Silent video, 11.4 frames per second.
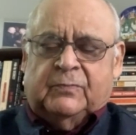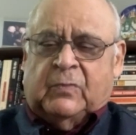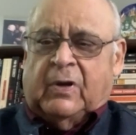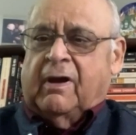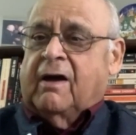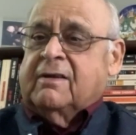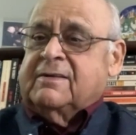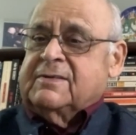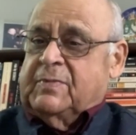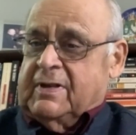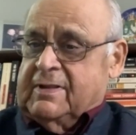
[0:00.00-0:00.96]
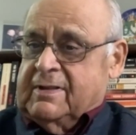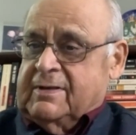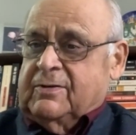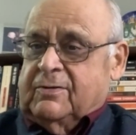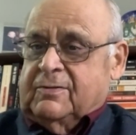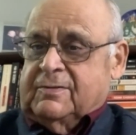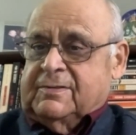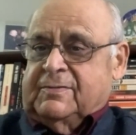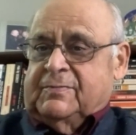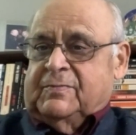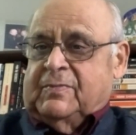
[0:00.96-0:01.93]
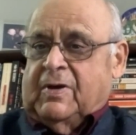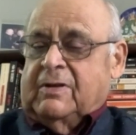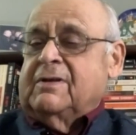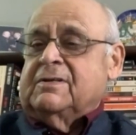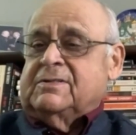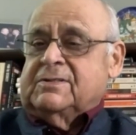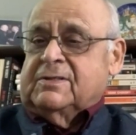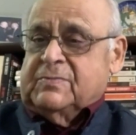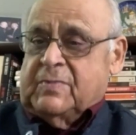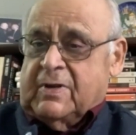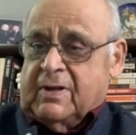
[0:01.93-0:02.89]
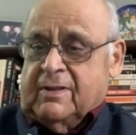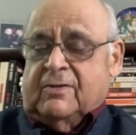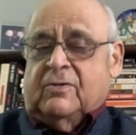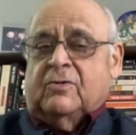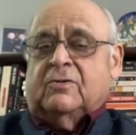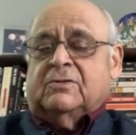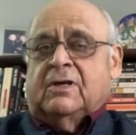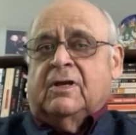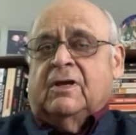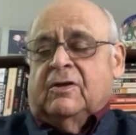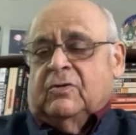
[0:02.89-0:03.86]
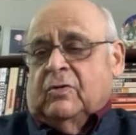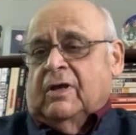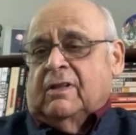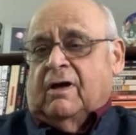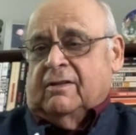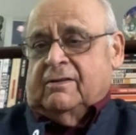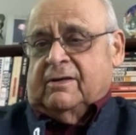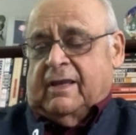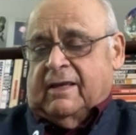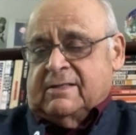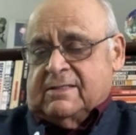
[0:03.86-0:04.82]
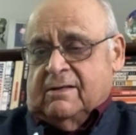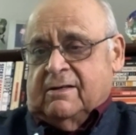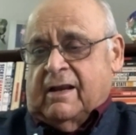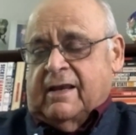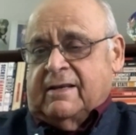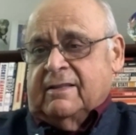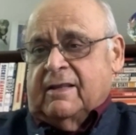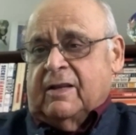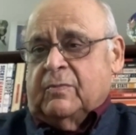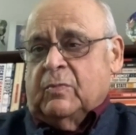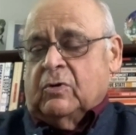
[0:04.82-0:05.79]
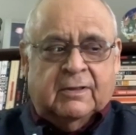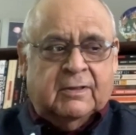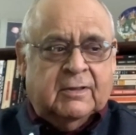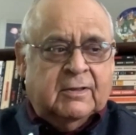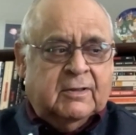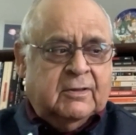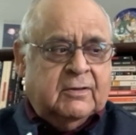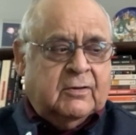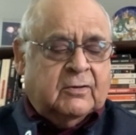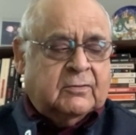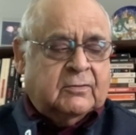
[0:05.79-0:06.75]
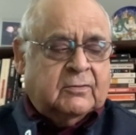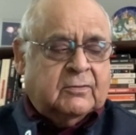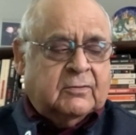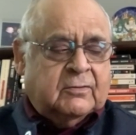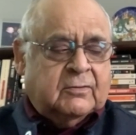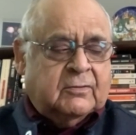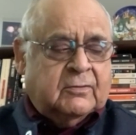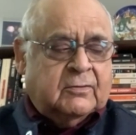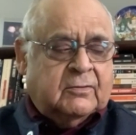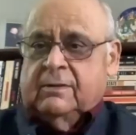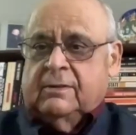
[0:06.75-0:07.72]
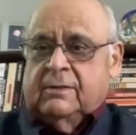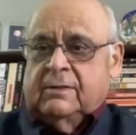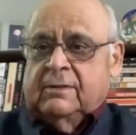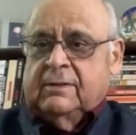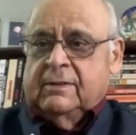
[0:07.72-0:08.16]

art is better than yours. My literature is better than yours. You had Arthur Kessler writing that book on the Cold War,